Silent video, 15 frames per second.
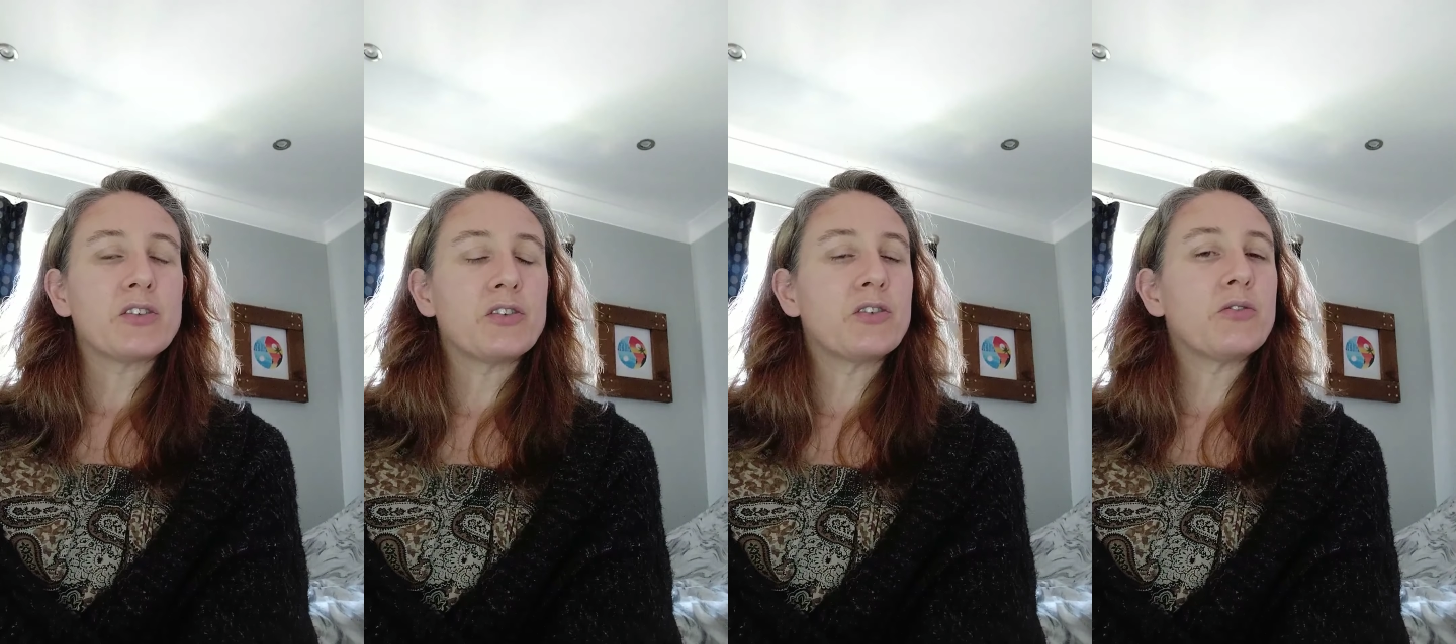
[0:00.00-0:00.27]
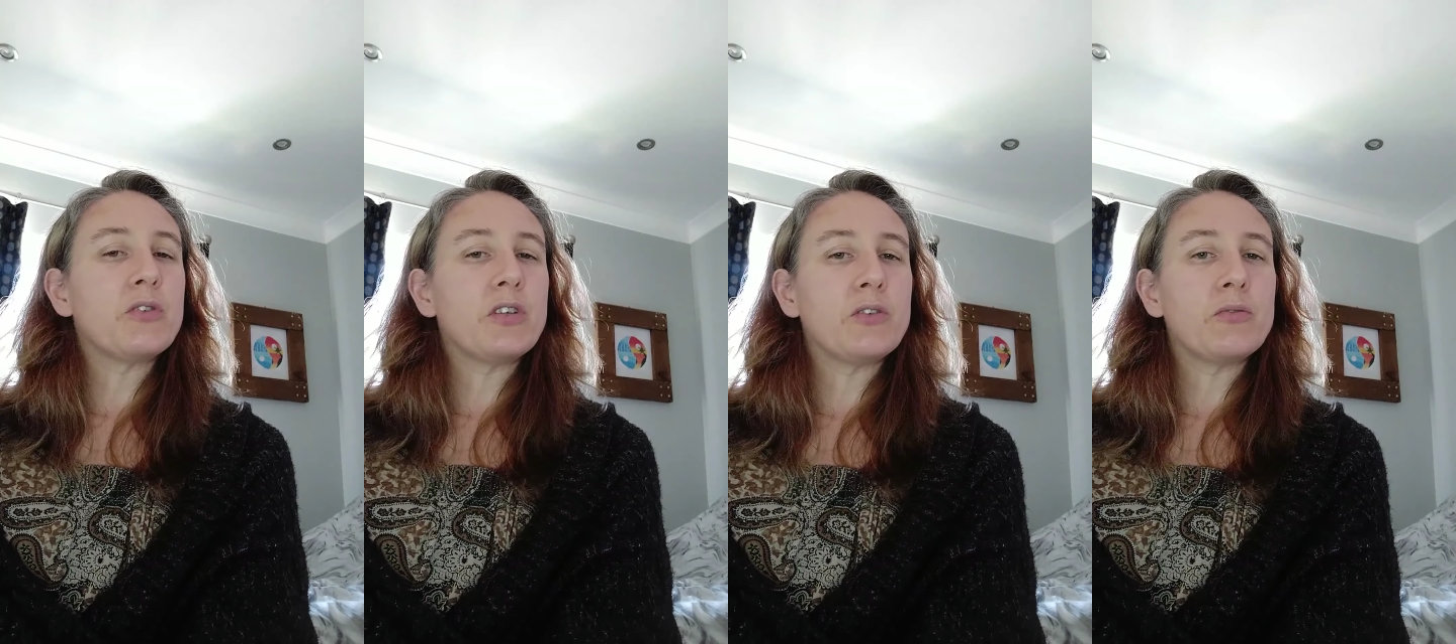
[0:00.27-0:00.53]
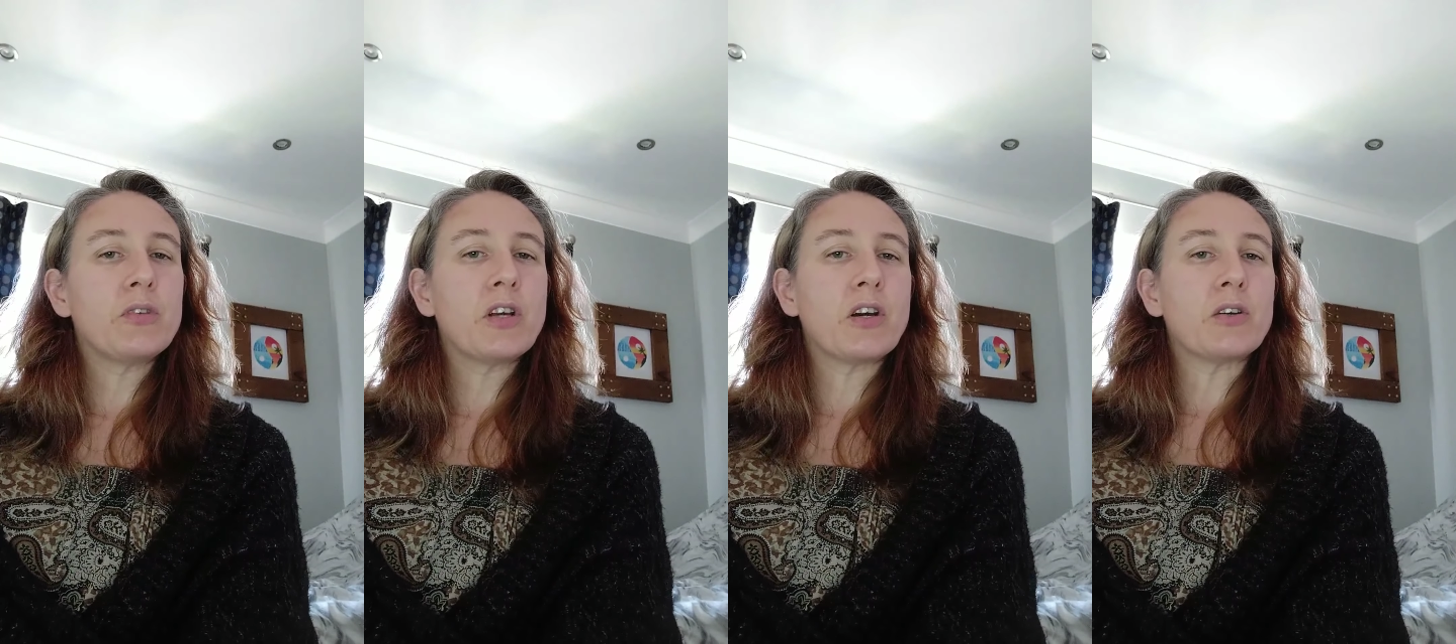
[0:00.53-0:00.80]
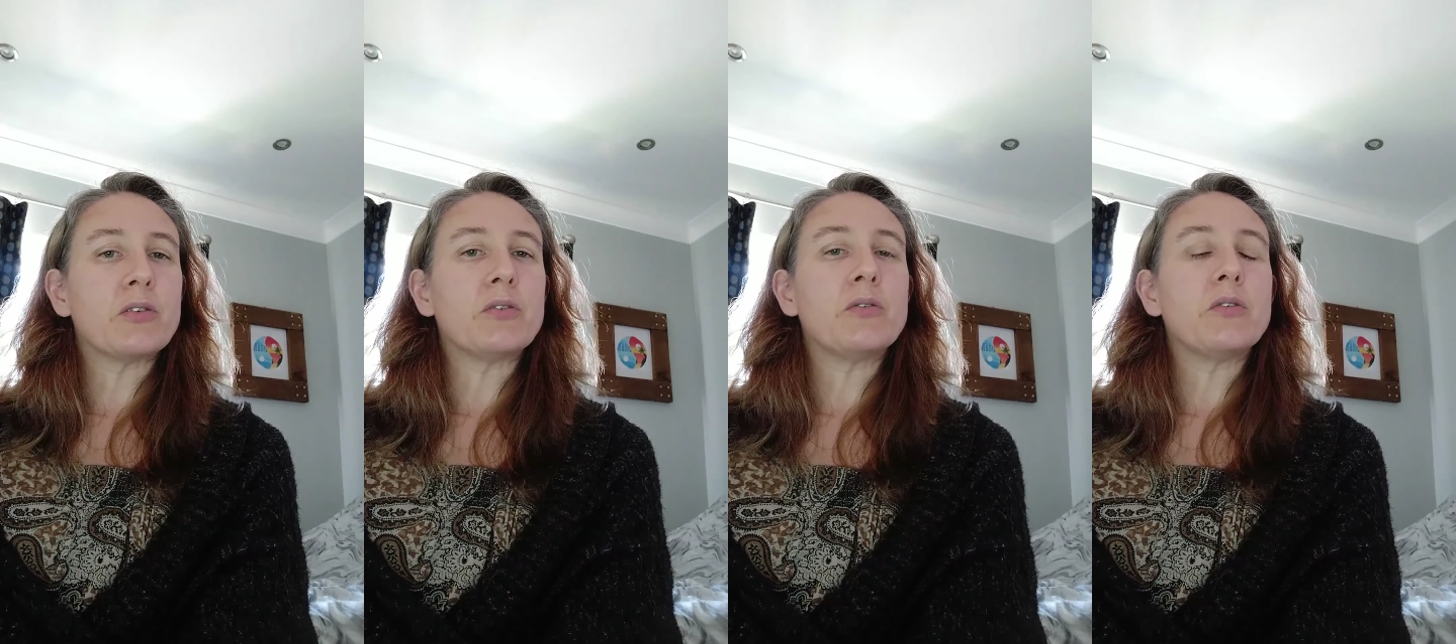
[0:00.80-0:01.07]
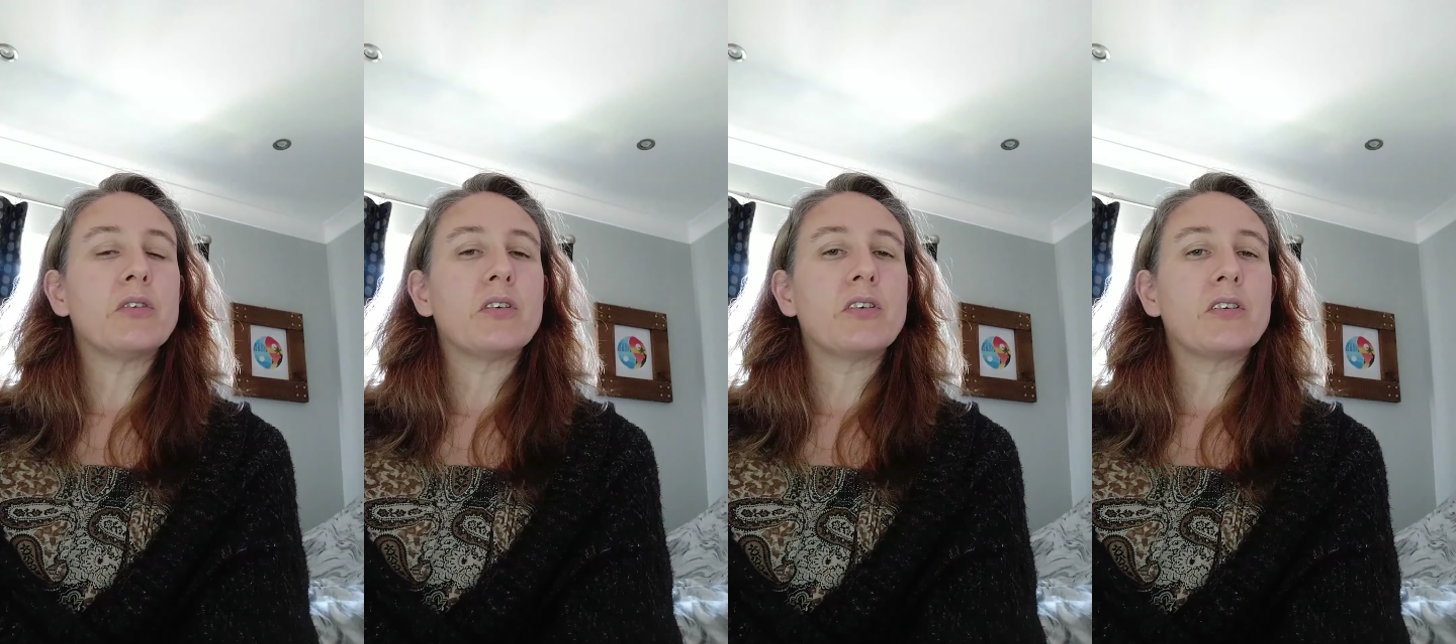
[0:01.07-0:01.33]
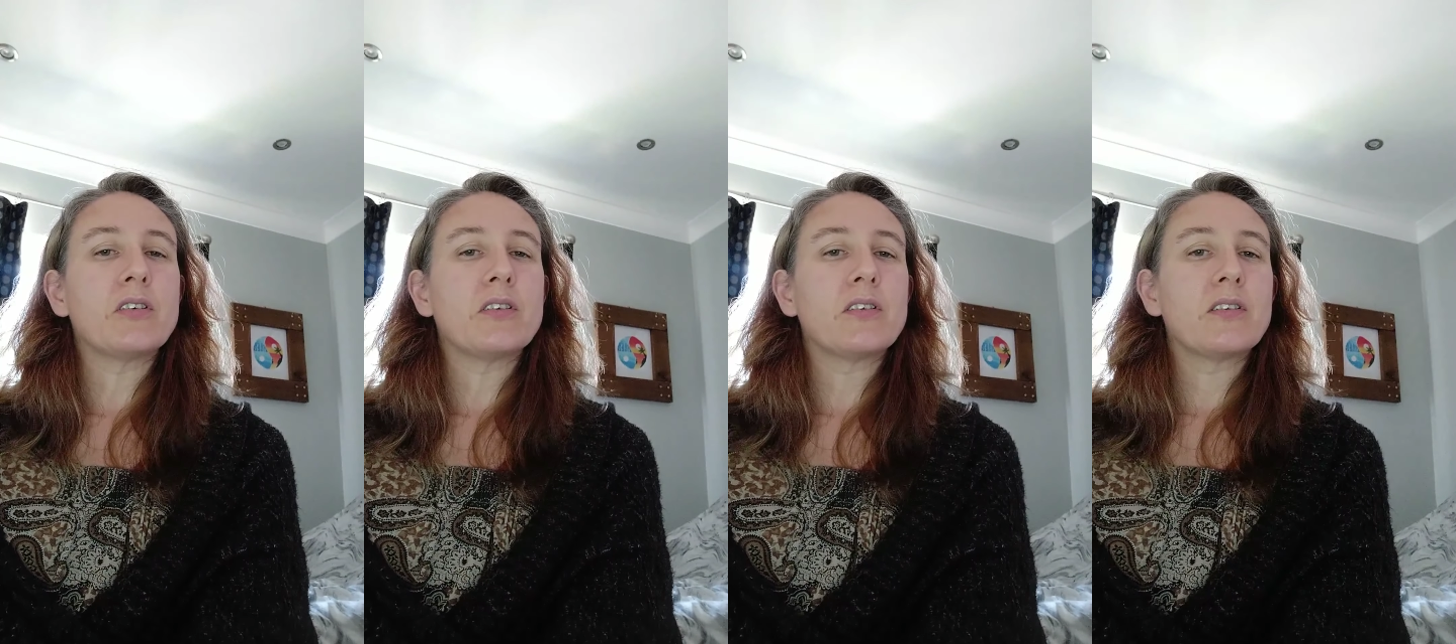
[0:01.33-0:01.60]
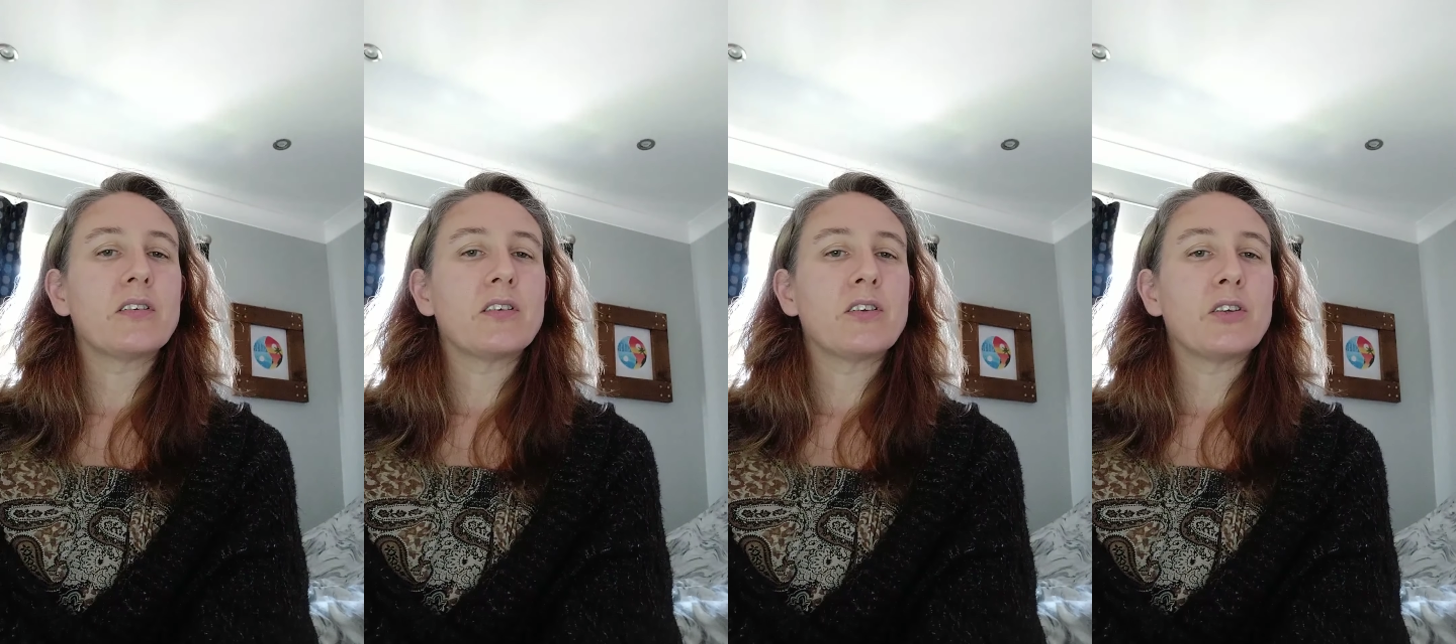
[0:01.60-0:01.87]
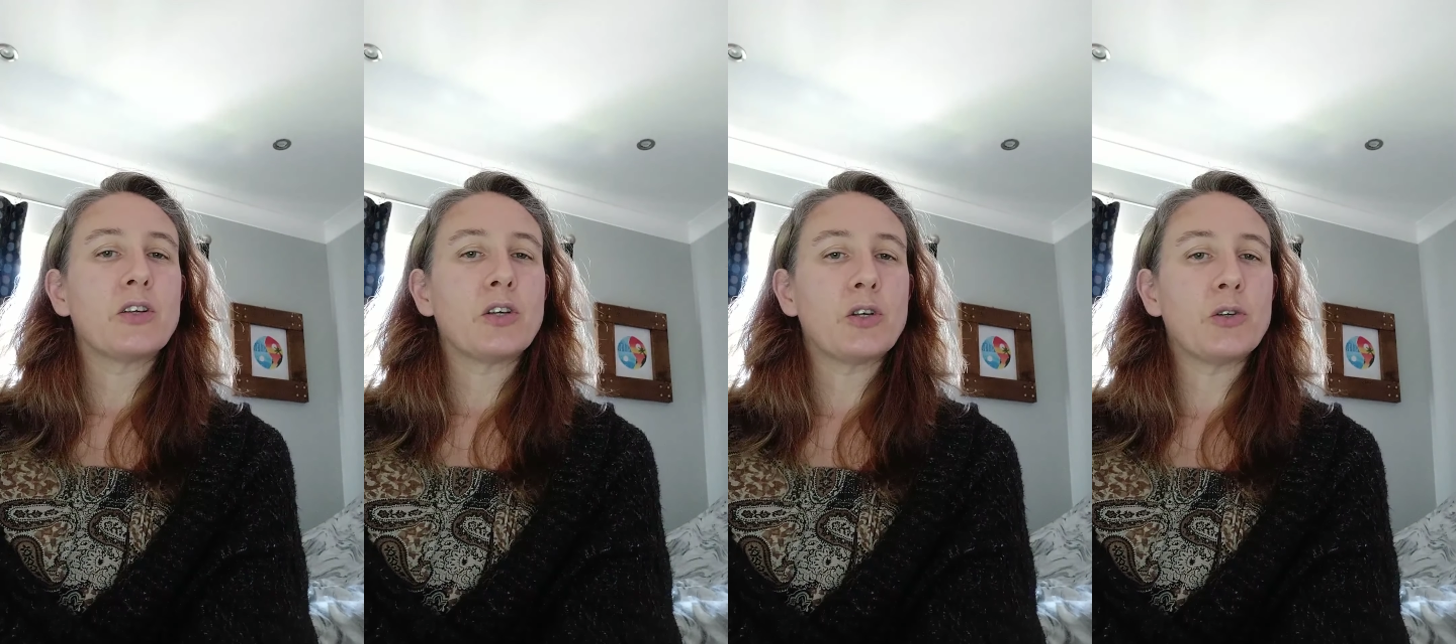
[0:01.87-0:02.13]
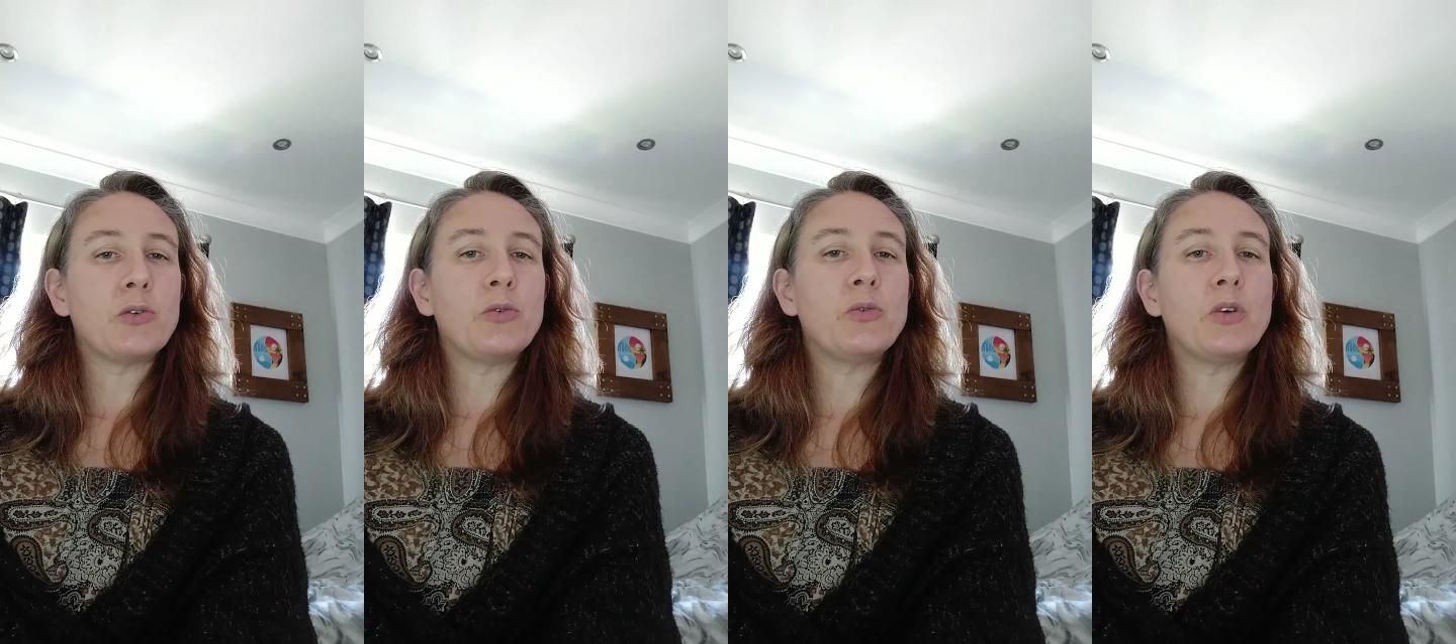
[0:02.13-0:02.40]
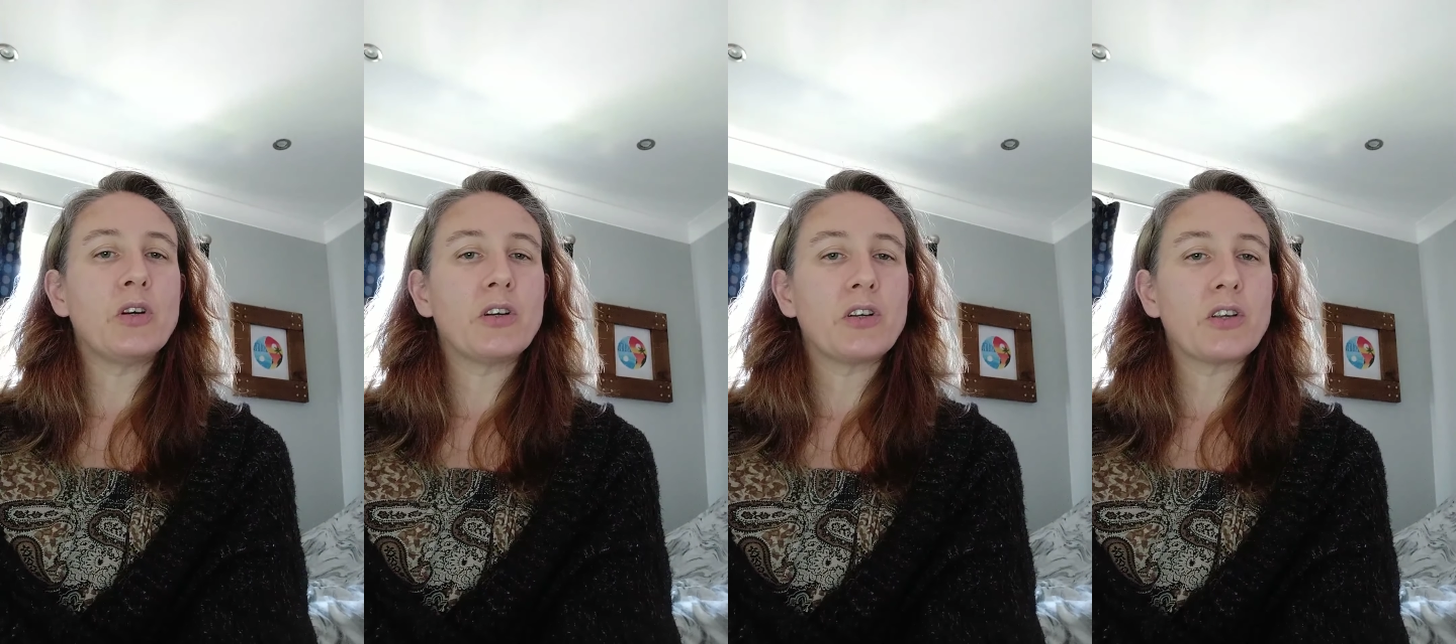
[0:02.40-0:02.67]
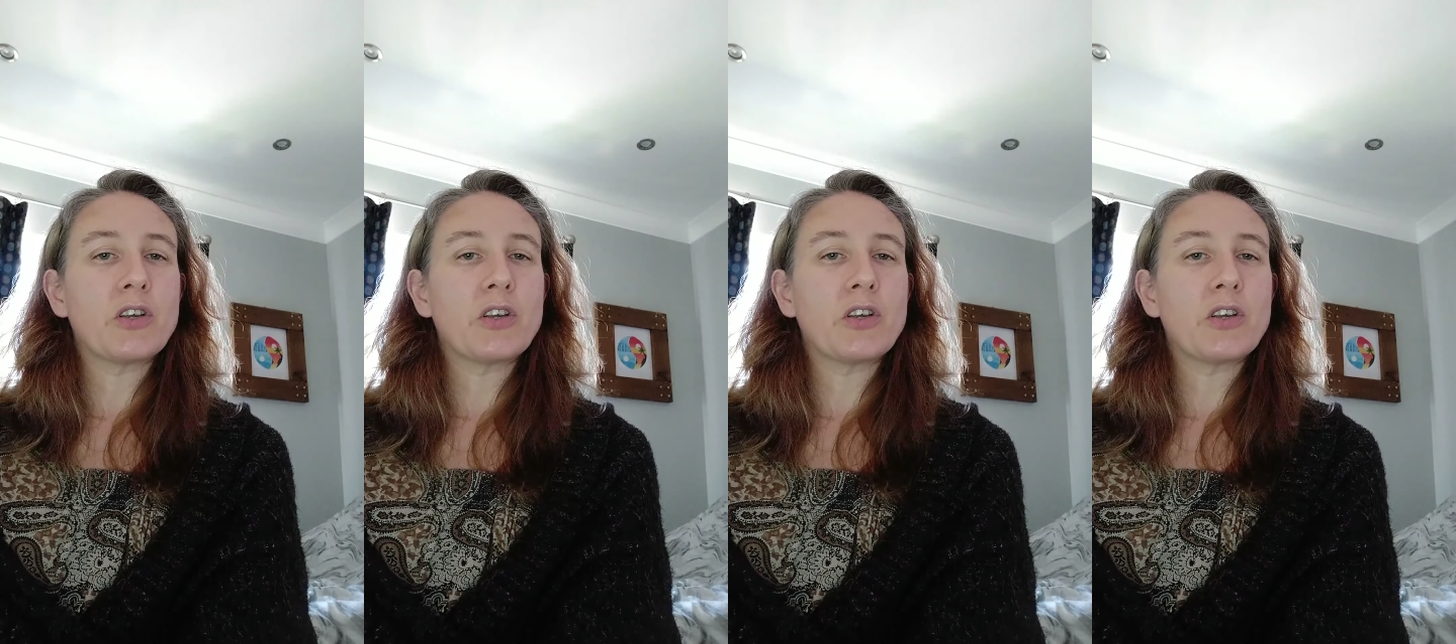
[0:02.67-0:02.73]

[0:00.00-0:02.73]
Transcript: Do you know who